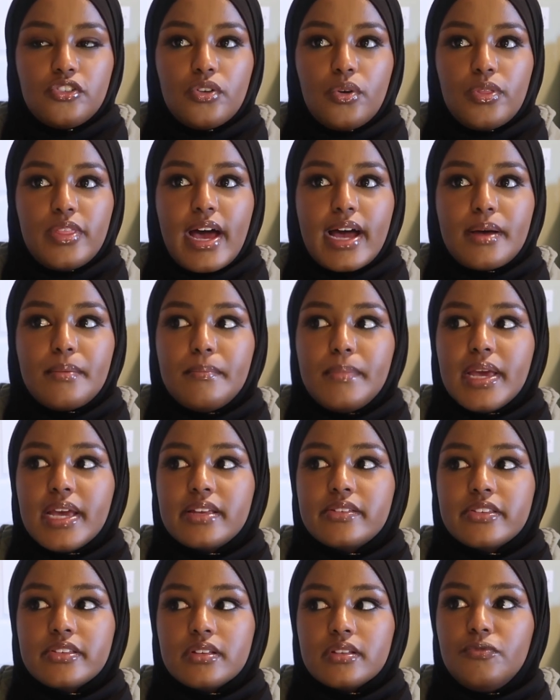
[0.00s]
So that
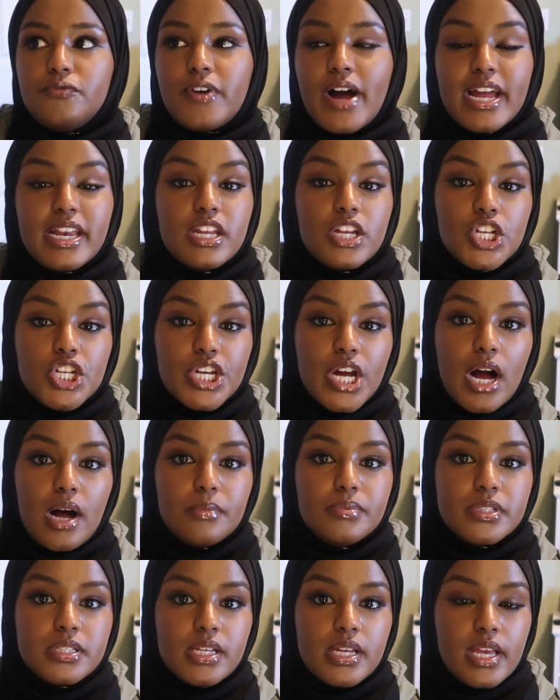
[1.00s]
makes finding
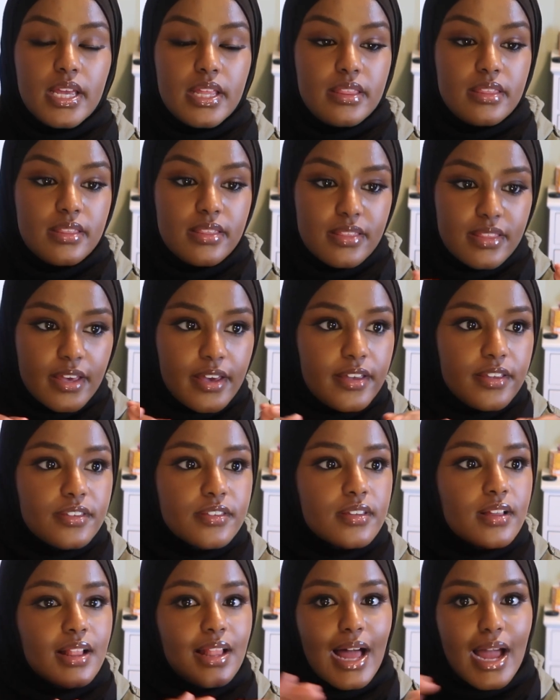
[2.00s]
jobs in
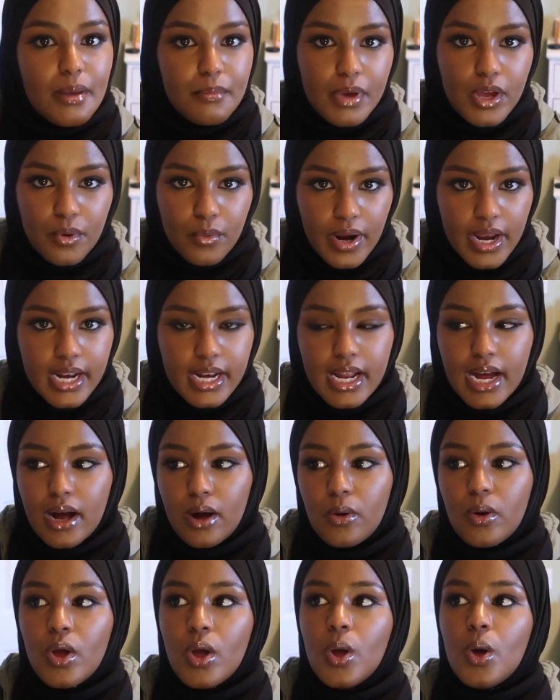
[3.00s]
this climate right
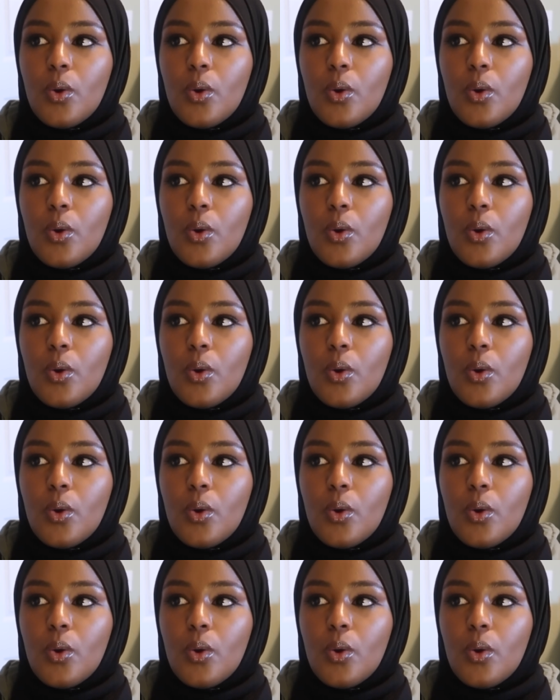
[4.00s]
now,